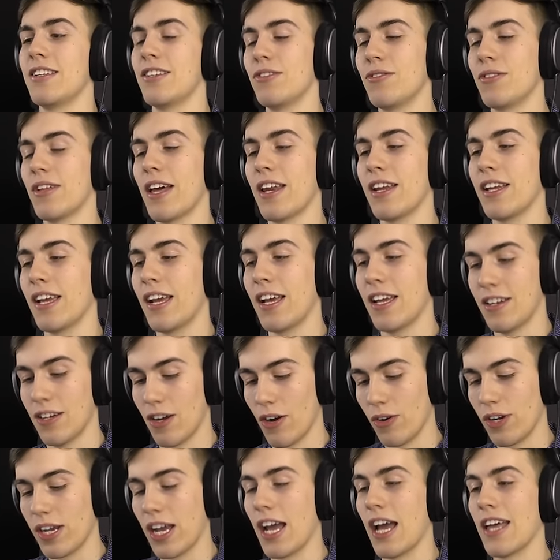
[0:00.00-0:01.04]
to do that again.
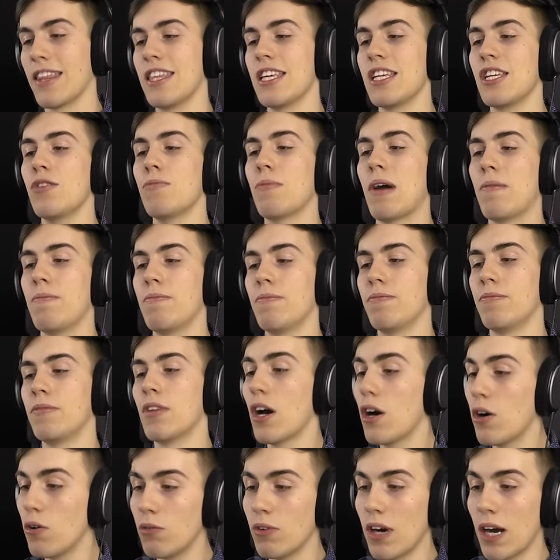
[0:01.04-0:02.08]
Okay, I think you might.
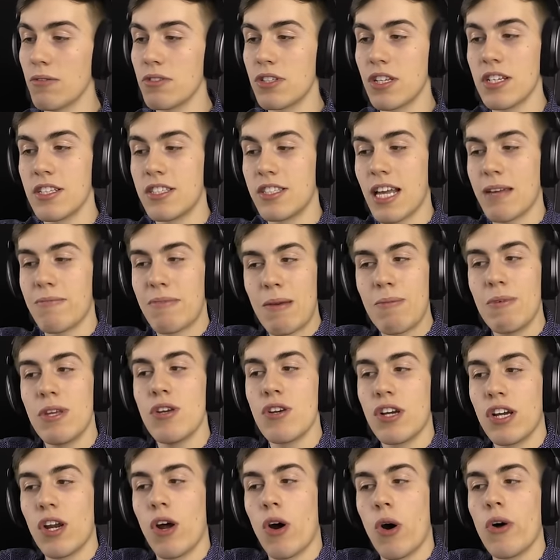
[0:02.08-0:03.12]
No, I was gonna say maybe
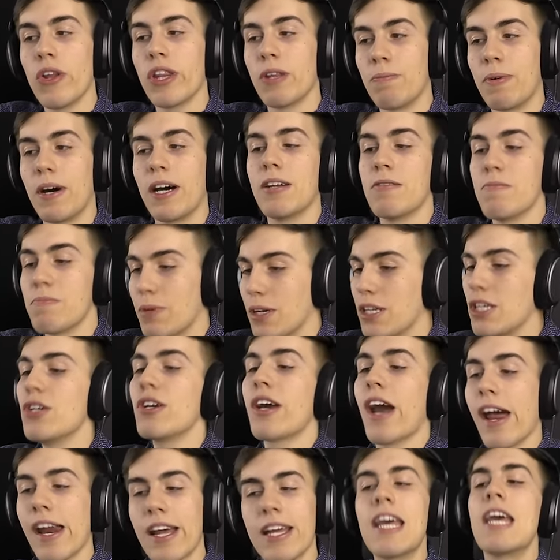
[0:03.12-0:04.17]
you could hold the button, but you
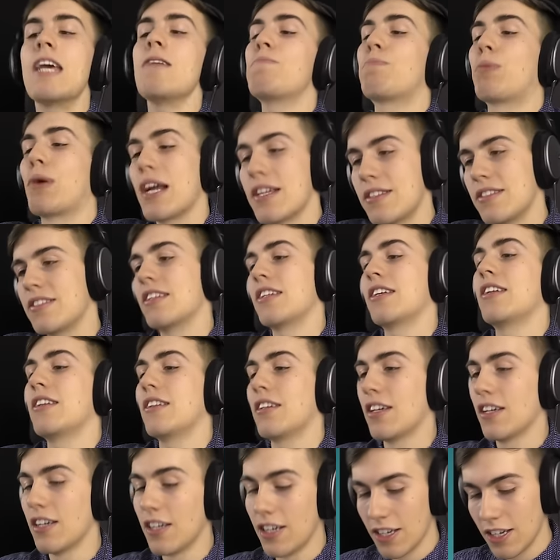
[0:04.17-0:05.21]
gotta keep pressing it.
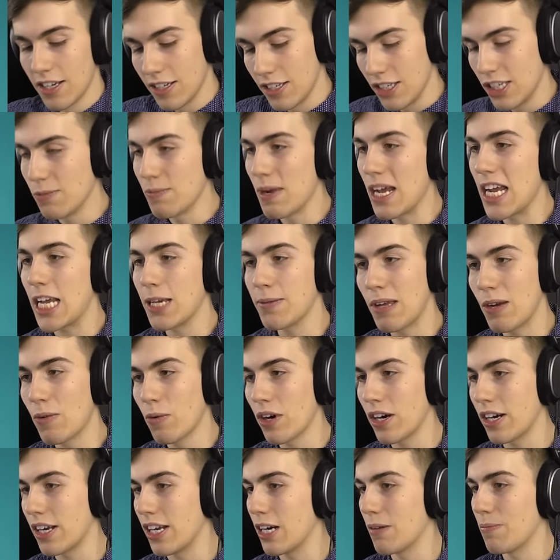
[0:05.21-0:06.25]
You're making me
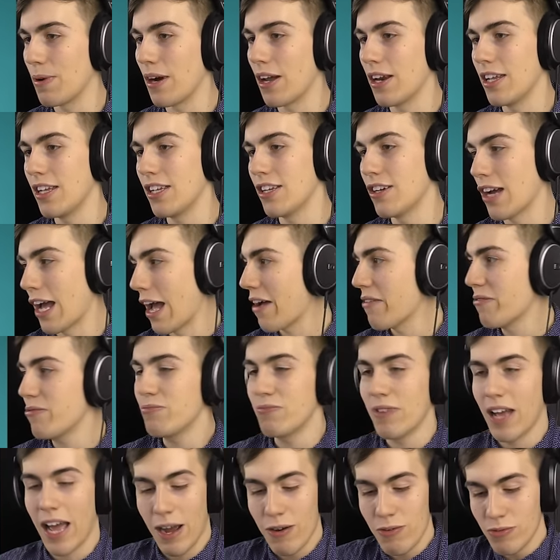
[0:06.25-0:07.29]
work here, buddy. You, how,
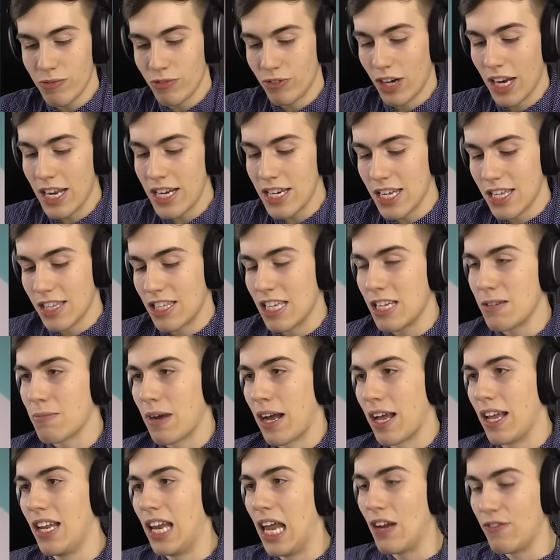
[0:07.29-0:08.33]
how great do you think
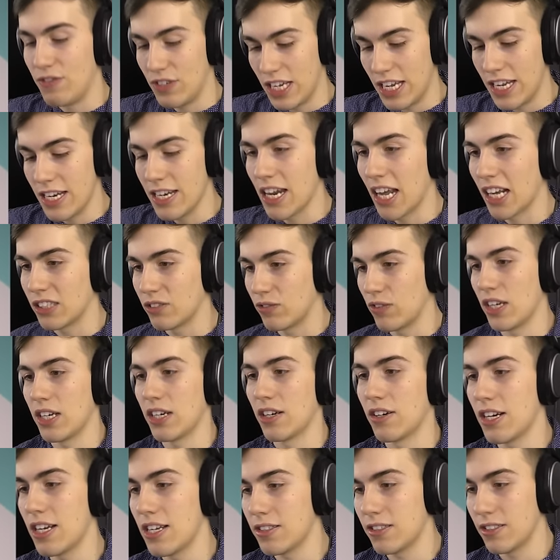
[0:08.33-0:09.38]
my left index
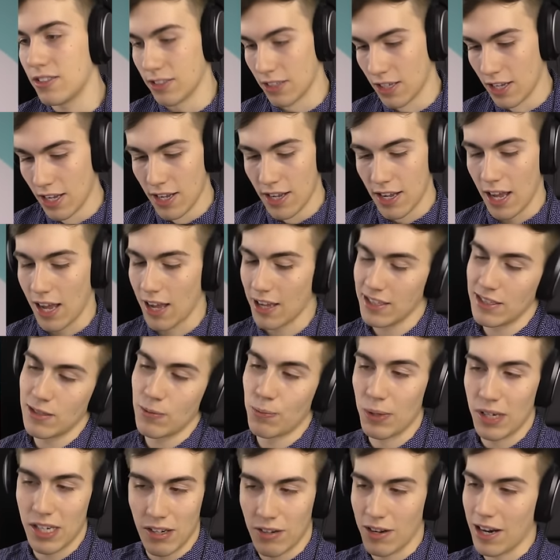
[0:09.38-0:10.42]
finger is? That's
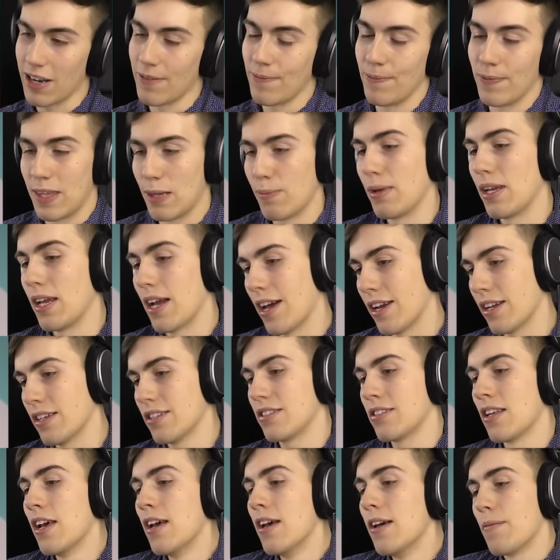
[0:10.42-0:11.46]
pretty great, to be
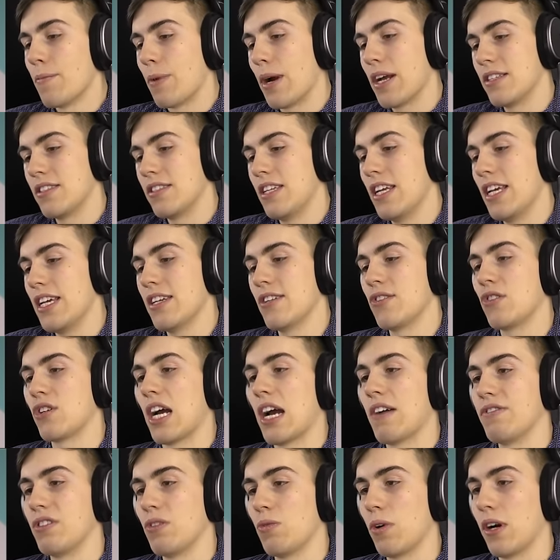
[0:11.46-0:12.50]
honest. Press D to
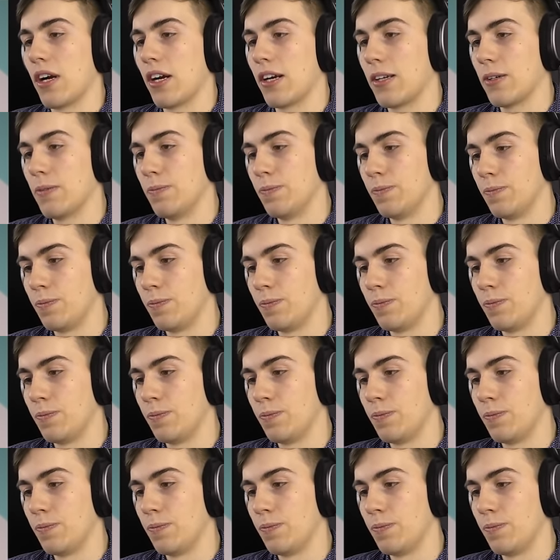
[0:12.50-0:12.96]
drive to work.